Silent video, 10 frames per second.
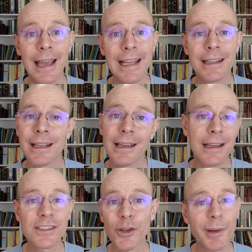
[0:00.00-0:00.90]
And
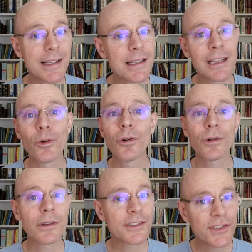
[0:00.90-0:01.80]
so basically
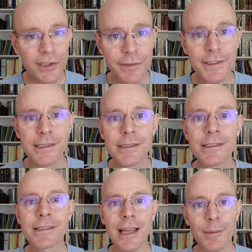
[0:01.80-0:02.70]
all the
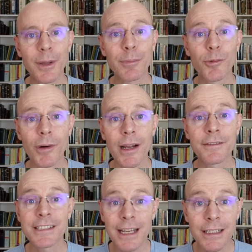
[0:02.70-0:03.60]
surfaces that people might
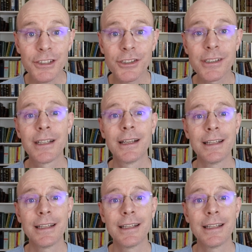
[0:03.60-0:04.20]
have touched